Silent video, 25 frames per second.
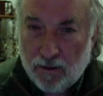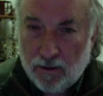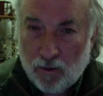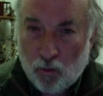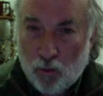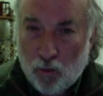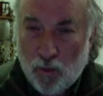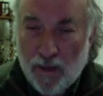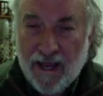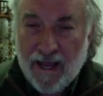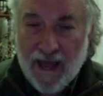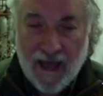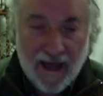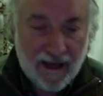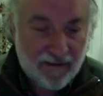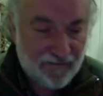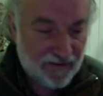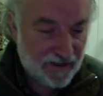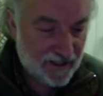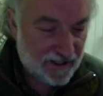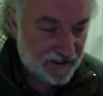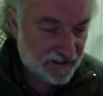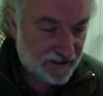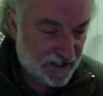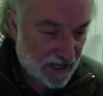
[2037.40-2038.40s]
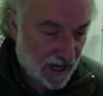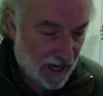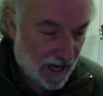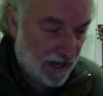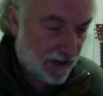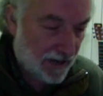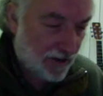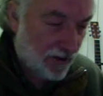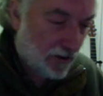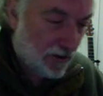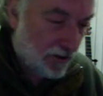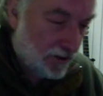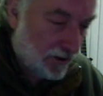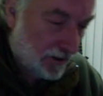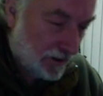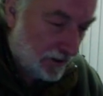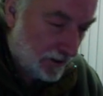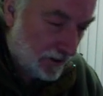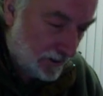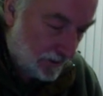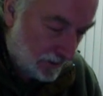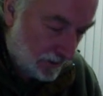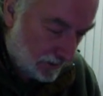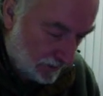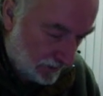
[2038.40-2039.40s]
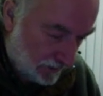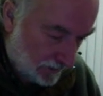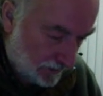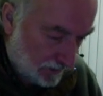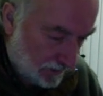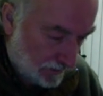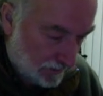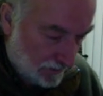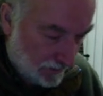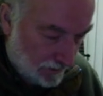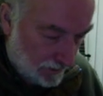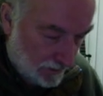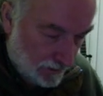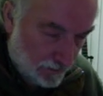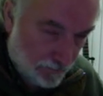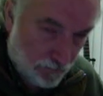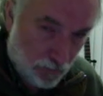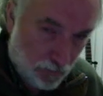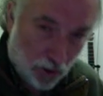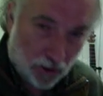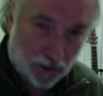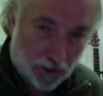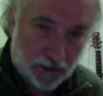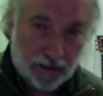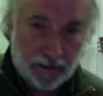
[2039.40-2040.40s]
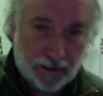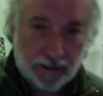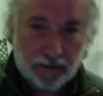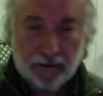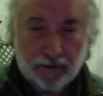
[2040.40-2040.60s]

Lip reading: We have an entire book